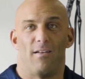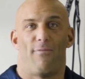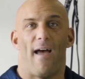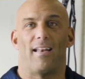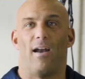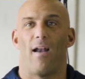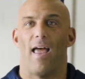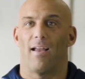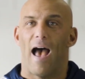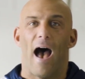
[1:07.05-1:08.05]
In fact, they're
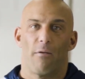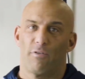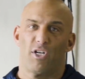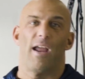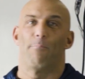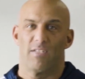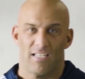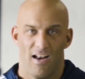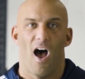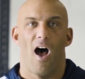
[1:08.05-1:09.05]
like out of shape
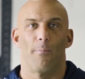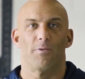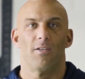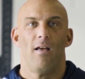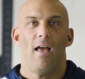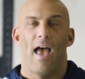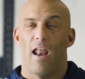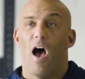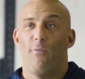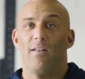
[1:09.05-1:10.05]
slobs.
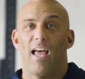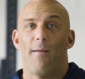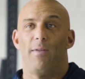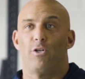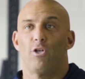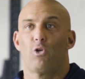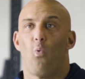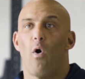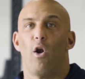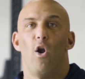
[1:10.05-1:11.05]
And oftentimes they just
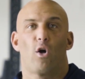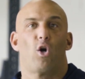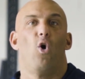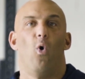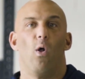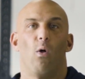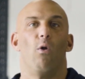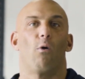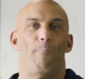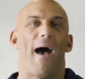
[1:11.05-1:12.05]
want to look cool or
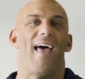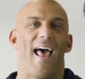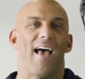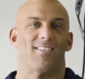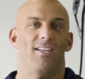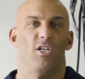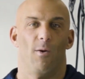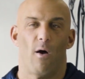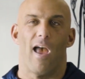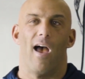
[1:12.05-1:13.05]
look badass in
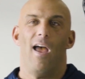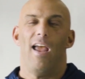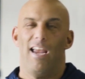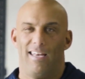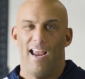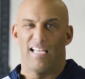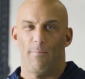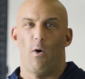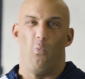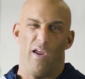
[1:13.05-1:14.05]
gym. Oh yeah, he thinks
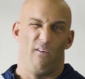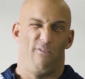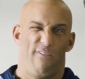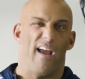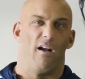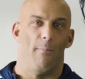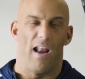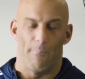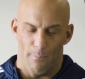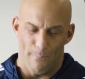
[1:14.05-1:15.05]
I'm a real fighter, man.
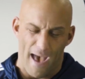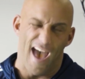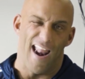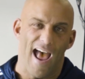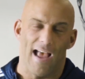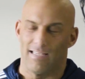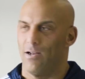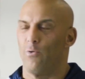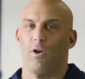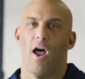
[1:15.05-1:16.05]
I'm a badass.
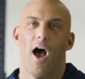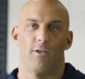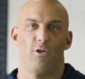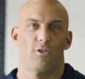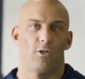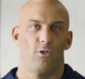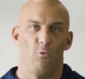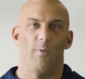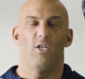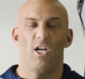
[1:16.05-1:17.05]
No, you're not. You're just a
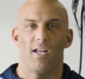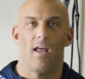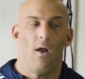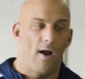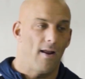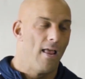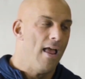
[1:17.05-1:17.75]
stupid shit, right?